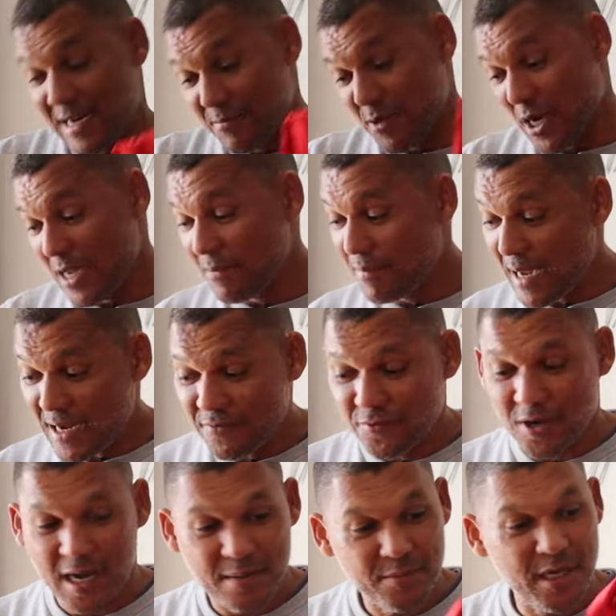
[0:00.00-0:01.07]
I'm going back
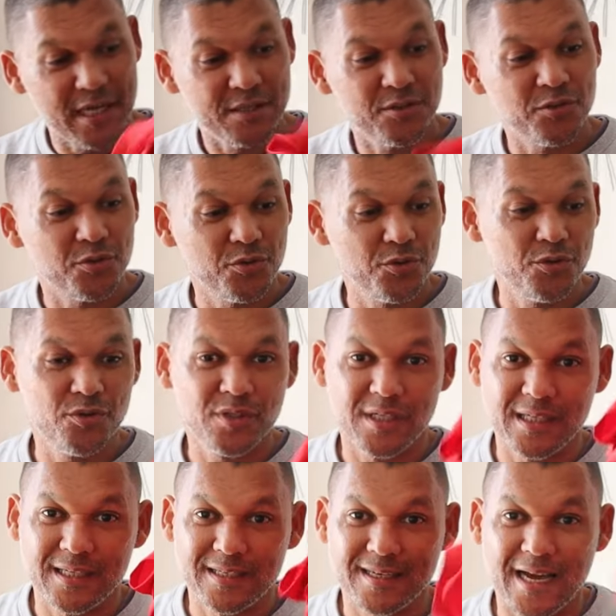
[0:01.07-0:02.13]
for. I'm going to do
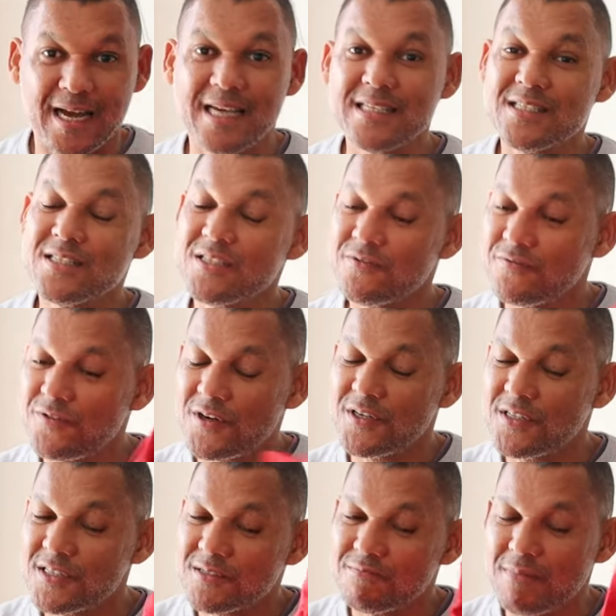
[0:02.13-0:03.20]
the Neisner
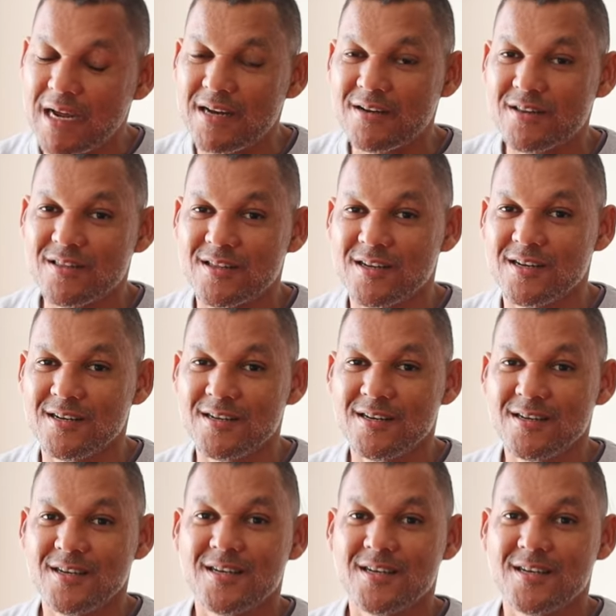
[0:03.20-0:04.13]
Forest Marathon